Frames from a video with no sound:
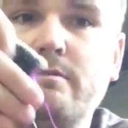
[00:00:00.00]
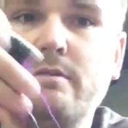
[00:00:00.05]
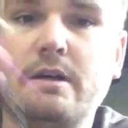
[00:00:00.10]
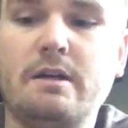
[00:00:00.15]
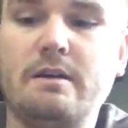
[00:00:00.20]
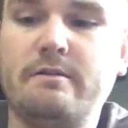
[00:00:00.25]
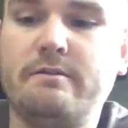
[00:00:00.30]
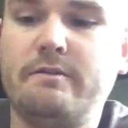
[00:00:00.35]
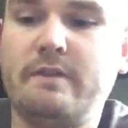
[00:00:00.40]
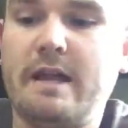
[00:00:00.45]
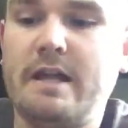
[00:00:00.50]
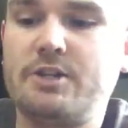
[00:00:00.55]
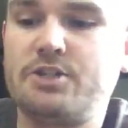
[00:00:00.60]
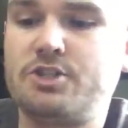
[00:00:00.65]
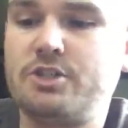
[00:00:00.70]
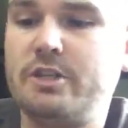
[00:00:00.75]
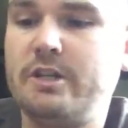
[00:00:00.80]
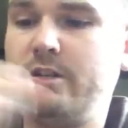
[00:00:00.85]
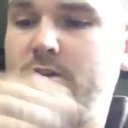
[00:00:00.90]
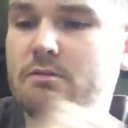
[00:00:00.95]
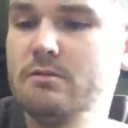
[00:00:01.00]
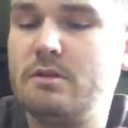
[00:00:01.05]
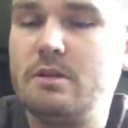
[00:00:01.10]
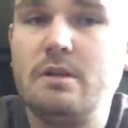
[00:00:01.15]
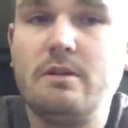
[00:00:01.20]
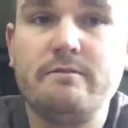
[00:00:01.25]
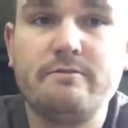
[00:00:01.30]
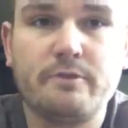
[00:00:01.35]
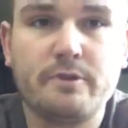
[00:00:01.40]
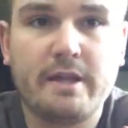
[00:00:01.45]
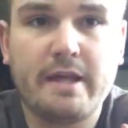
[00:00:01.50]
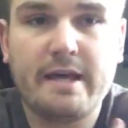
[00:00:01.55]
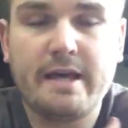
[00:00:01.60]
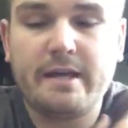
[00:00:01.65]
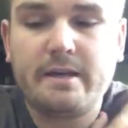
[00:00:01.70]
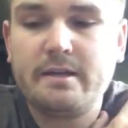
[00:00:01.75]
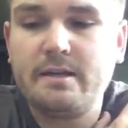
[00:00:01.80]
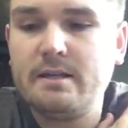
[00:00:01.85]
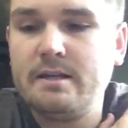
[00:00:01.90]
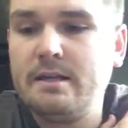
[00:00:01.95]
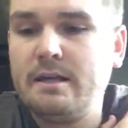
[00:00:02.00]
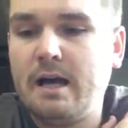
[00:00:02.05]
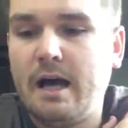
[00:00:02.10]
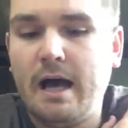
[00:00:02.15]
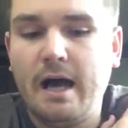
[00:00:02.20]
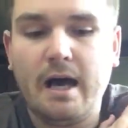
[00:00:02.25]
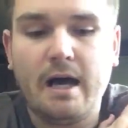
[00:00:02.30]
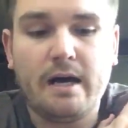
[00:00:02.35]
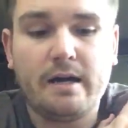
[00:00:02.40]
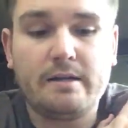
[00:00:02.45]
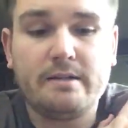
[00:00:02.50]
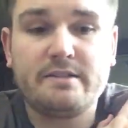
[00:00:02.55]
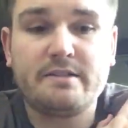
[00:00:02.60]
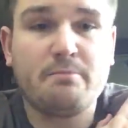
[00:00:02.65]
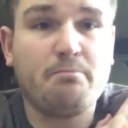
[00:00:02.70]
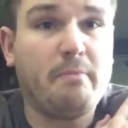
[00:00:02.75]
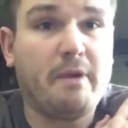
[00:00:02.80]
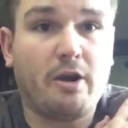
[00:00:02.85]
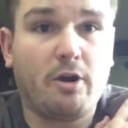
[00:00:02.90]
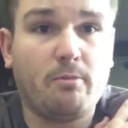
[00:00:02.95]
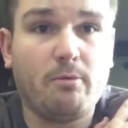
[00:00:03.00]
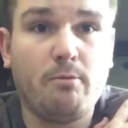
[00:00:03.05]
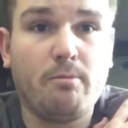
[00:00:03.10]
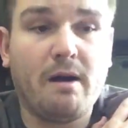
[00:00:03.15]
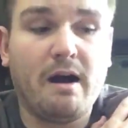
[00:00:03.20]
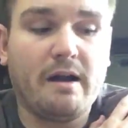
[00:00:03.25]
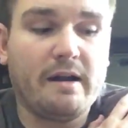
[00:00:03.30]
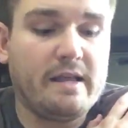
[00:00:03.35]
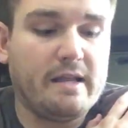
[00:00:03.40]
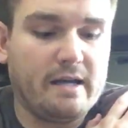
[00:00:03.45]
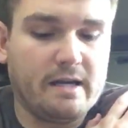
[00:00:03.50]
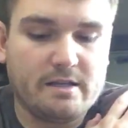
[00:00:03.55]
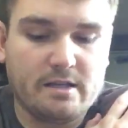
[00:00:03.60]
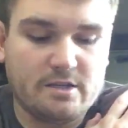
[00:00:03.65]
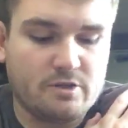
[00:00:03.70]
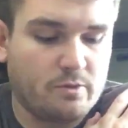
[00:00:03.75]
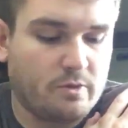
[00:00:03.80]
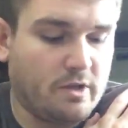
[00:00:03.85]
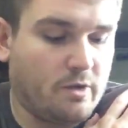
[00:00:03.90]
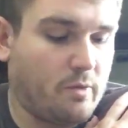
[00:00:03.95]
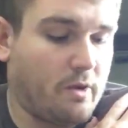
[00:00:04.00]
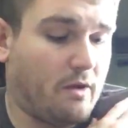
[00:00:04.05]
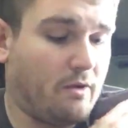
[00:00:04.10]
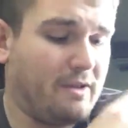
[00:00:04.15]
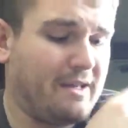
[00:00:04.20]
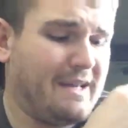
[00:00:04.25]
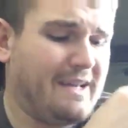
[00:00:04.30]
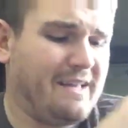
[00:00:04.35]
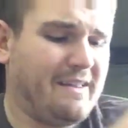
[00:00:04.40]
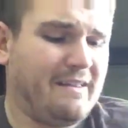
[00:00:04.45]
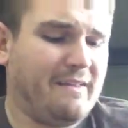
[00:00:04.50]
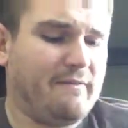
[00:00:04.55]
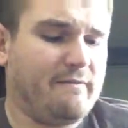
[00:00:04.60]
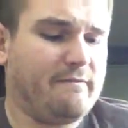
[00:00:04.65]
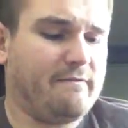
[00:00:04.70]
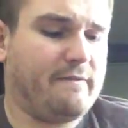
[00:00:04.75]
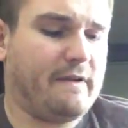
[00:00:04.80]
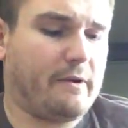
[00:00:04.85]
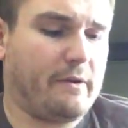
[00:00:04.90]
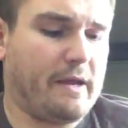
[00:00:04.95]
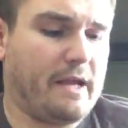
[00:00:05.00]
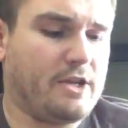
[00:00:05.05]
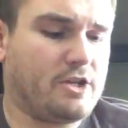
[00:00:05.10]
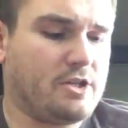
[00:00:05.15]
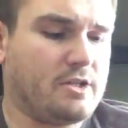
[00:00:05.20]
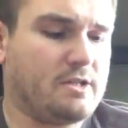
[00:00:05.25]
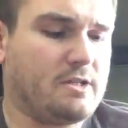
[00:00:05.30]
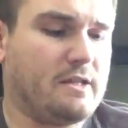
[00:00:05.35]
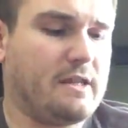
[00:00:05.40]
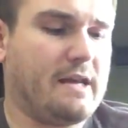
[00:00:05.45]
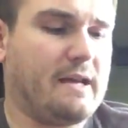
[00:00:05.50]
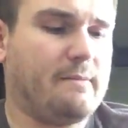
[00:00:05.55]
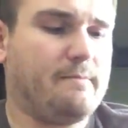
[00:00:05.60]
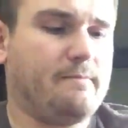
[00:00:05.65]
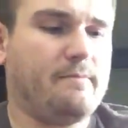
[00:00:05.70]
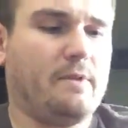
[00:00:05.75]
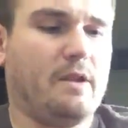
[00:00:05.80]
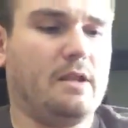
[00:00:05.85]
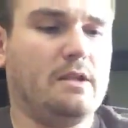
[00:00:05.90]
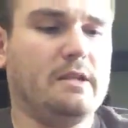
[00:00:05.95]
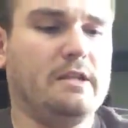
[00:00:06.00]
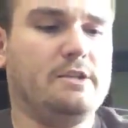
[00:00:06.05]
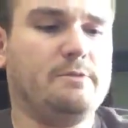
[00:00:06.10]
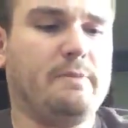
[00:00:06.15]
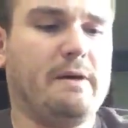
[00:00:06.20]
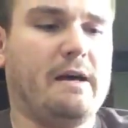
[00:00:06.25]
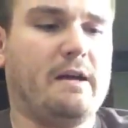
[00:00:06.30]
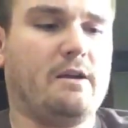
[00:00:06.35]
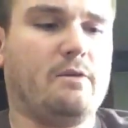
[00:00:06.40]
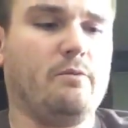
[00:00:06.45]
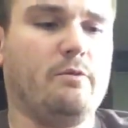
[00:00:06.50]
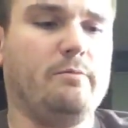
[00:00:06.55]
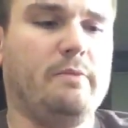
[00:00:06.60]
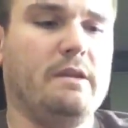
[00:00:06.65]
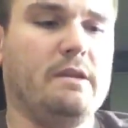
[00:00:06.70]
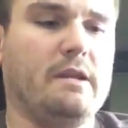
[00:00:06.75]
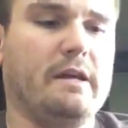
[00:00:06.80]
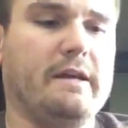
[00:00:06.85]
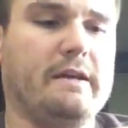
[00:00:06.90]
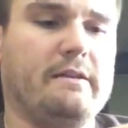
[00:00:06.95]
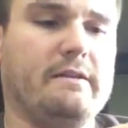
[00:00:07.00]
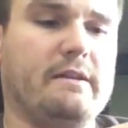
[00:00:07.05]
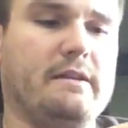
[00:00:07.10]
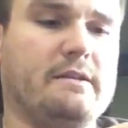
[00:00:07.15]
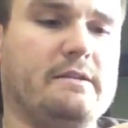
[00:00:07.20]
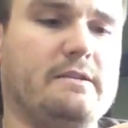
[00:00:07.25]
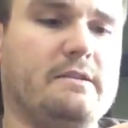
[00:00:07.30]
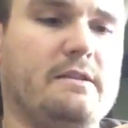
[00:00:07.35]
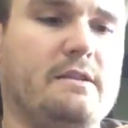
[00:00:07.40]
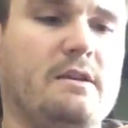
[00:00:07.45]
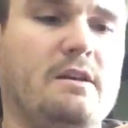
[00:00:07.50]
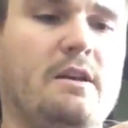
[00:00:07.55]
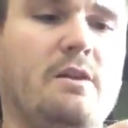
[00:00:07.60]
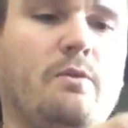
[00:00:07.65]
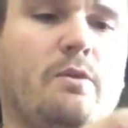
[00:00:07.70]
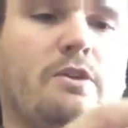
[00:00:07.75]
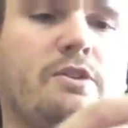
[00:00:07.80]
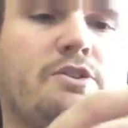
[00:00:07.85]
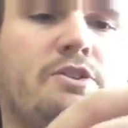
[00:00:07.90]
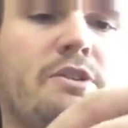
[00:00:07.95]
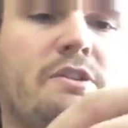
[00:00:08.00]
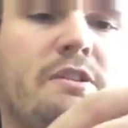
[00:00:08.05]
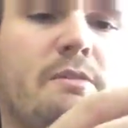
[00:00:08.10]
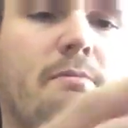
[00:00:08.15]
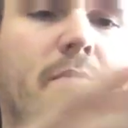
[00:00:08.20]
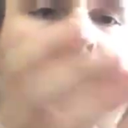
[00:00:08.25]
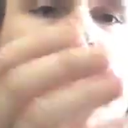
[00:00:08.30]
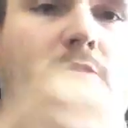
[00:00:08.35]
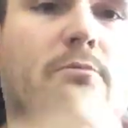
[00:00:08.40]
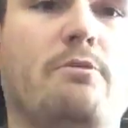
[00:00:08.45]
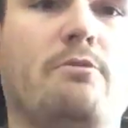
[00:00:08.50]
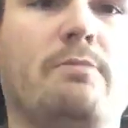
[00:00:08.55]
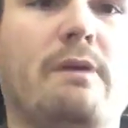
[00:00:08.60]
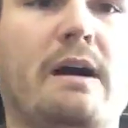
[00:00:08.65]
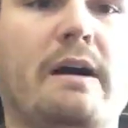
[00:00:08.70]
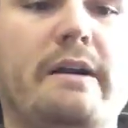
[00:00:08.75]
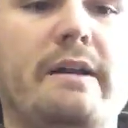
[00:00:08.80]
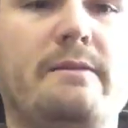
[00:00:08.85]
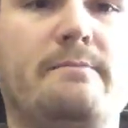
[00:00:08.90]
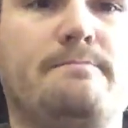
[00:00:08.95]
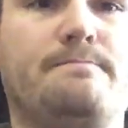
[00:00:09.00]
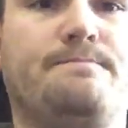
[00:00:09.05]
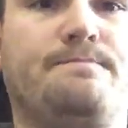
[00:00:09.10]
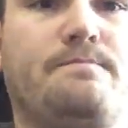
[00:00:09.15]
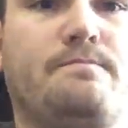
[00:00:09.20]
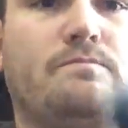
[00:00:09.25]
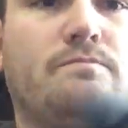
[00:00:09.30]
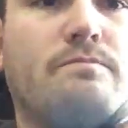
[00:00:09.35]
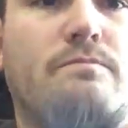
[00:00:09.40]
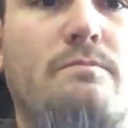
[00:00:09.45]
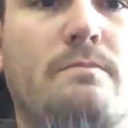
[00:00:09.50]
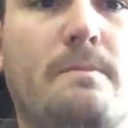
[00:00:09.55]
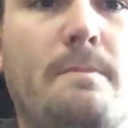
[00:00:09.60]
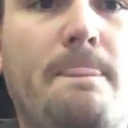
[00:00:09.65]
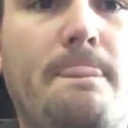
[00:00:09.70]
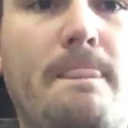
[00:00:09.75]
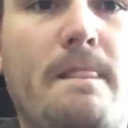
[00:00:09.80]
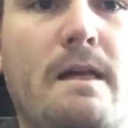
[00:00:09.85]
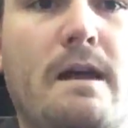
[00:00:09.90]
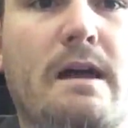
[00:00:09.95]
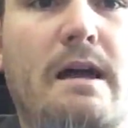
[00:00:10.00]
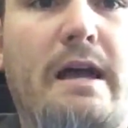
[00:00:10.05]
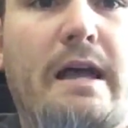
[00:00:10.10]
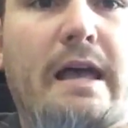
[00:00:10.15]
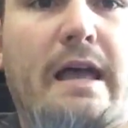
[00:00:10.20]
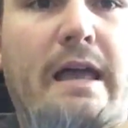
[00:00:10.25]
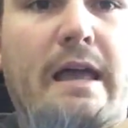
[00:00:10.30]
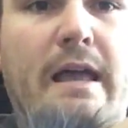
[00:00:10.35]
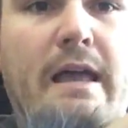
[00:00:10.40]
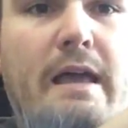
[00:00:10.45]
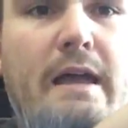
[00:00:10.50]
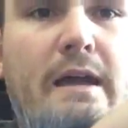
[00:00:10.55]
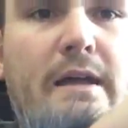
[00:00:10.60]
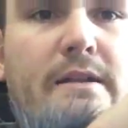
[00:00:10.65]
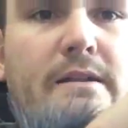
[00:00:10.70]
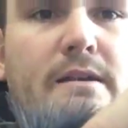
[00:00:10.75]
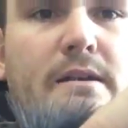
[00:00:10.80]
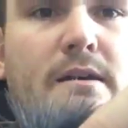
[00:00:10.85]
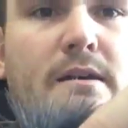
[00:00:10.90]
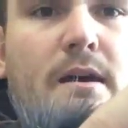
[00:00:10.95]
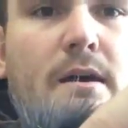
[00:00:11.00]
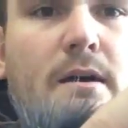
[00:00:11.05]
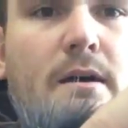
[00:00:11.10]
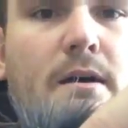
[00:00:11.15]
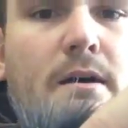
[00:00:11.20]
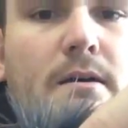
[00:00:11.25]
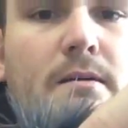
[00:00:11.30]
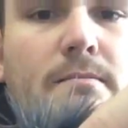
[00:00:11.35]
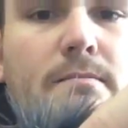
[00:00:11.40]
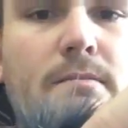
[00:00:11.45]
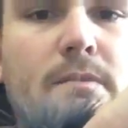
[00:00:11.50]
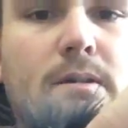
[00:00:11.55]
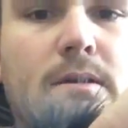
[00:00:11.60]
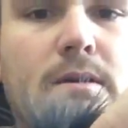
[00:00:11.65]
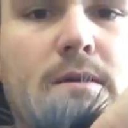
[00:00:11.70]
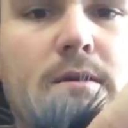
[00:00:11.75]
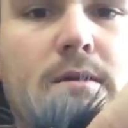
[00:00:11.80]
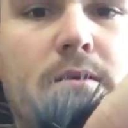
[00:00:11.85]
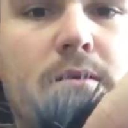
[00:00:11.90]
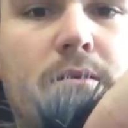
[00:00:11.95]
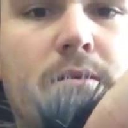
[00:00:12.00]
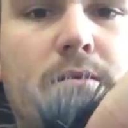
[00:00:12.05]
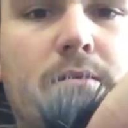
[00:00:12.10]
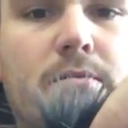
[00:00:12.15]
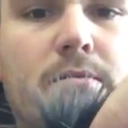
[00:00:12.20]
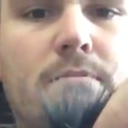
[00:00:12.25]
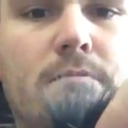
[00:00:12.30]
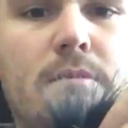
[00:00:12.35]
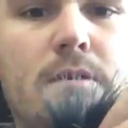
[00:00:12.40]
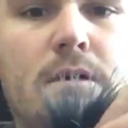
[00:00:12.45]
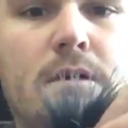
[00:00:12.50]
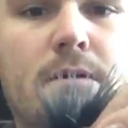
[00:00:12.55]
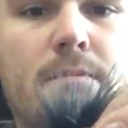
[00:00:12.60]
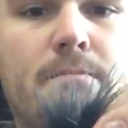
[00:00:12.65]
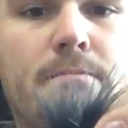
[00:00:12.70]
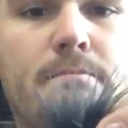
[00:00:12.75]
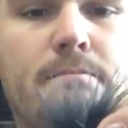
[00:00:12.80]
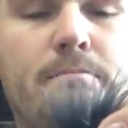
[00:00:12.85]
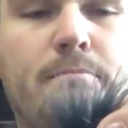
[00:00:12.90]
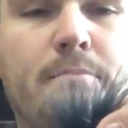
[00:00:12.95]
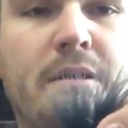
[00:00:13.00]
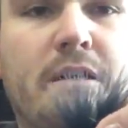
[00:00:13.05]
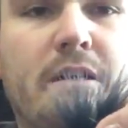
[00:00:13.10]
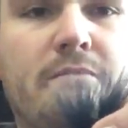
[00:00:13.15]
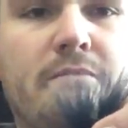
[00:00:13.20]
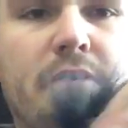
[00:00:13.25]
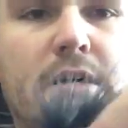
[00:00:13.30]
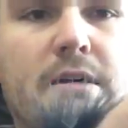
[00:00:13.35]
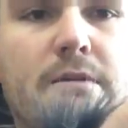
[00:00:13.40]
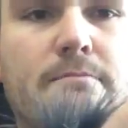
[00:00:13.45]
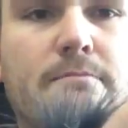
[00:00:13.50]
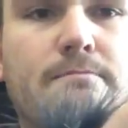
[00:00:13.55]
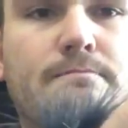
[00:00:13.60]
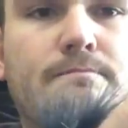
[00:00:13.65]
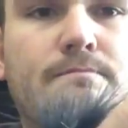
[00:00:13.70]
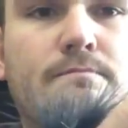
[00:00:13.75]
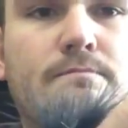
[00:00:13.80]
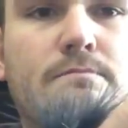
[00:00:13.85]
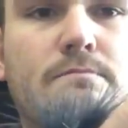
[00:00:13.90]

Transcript: uh, flash chenille for the head on some marabou body, and it does really well variations of that. A leech pattern would be like this, where it's just a marabou body and uh, a bit of um,